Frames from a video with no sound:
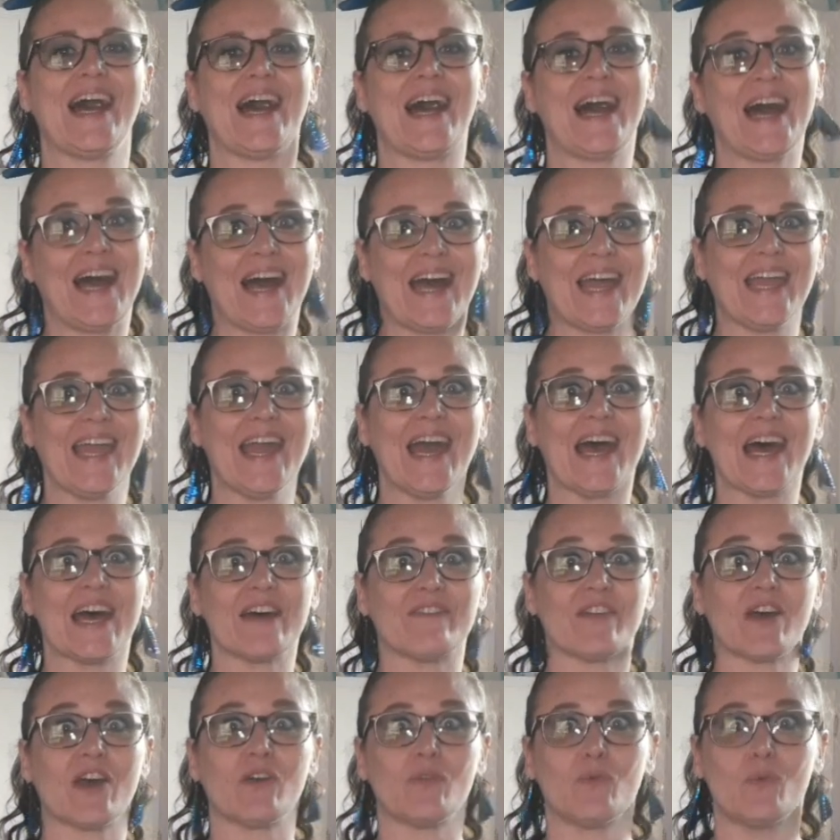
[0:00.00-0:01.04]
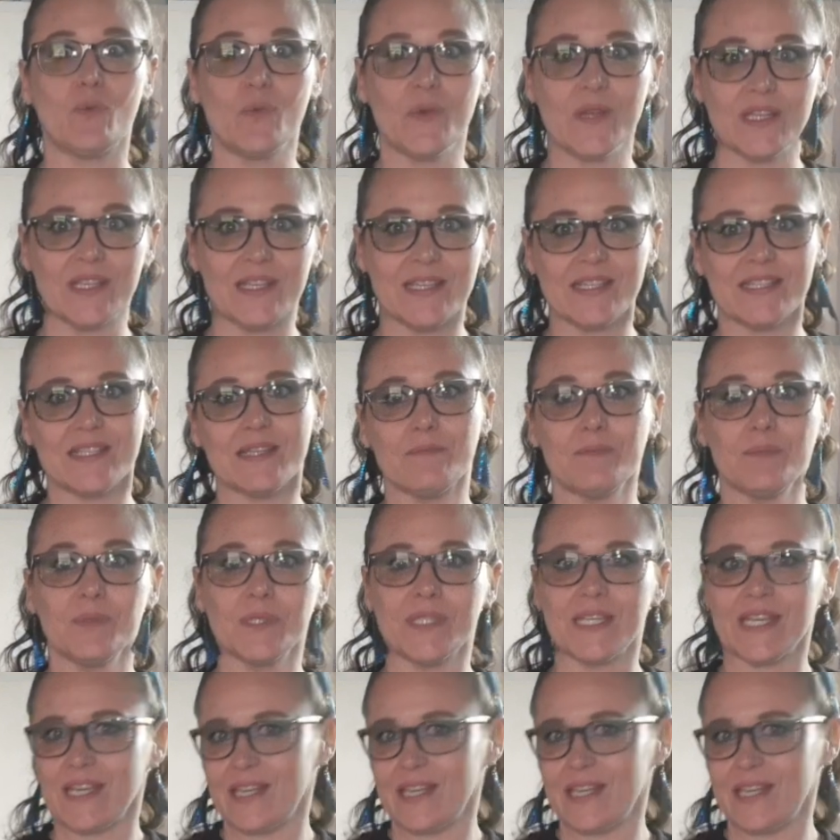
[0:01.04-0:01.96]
I have a really simple,